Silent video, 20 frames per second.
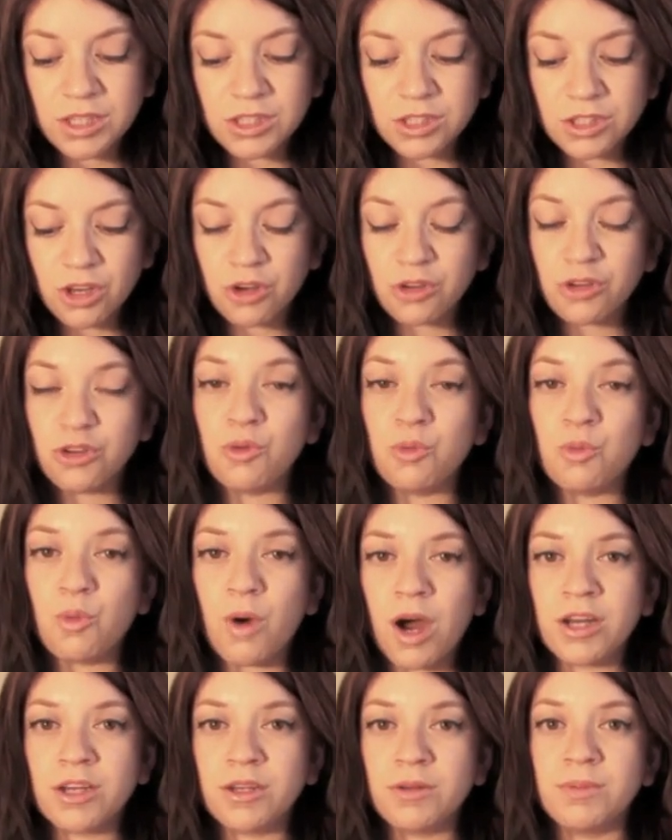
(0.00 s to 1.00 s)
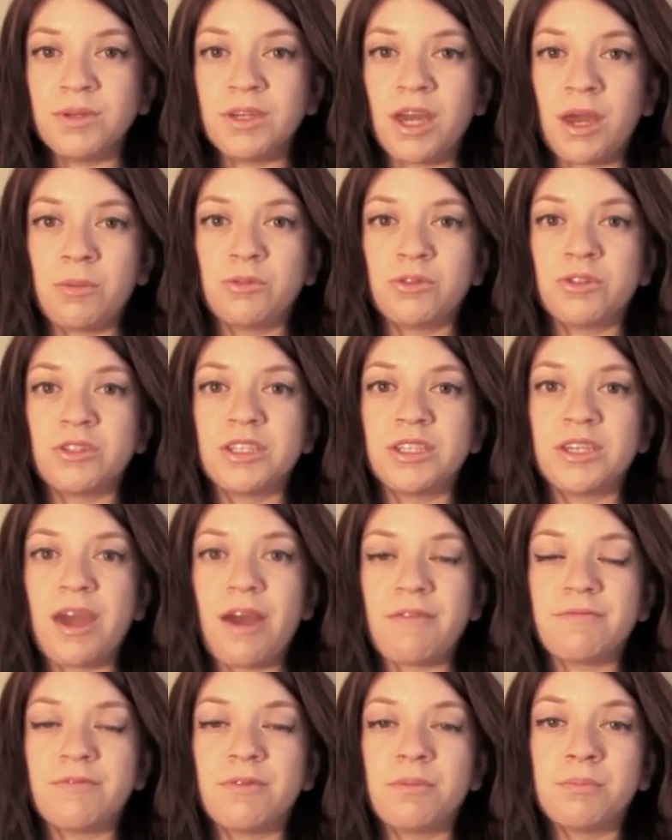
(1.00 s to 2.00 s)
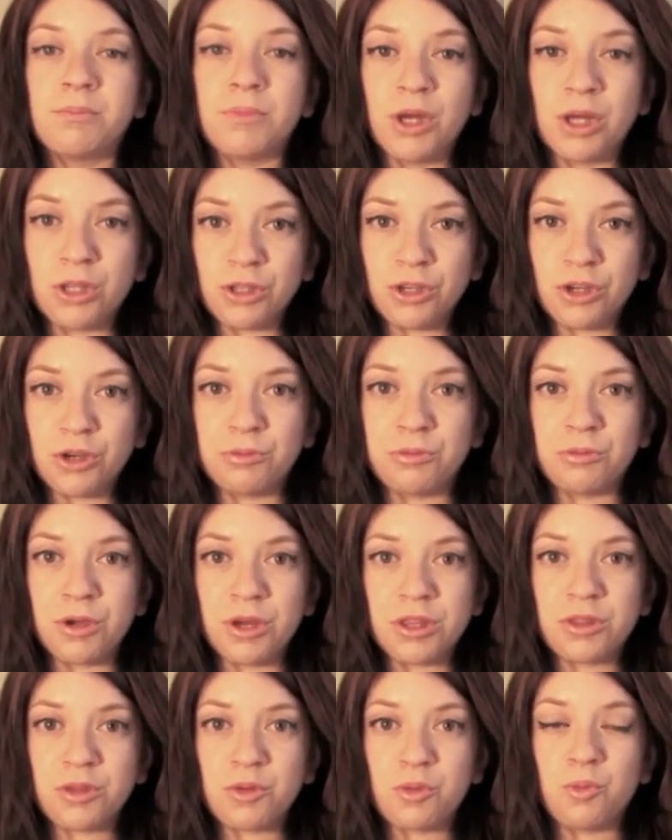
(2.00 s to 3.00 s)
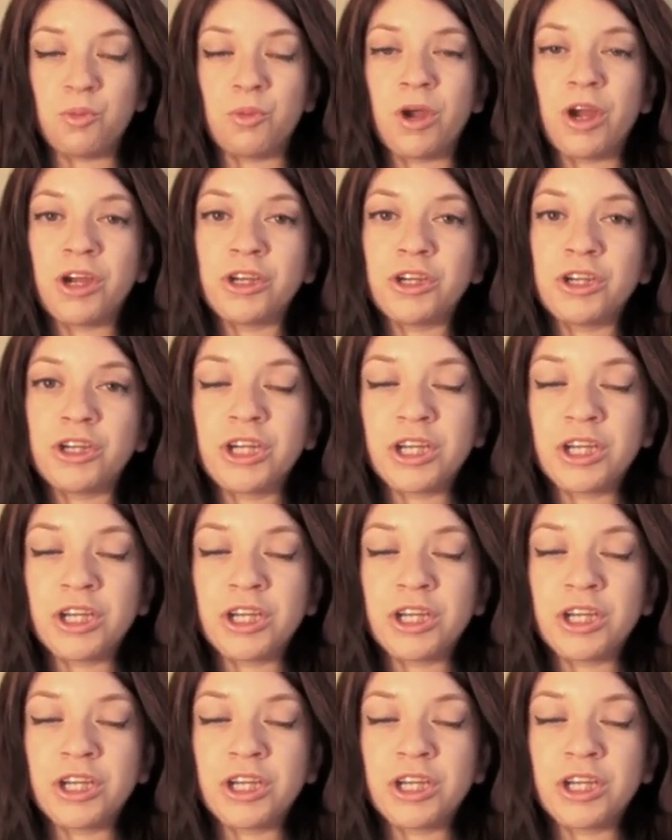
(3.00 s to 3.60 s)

So you want to be able to get familiar with where you're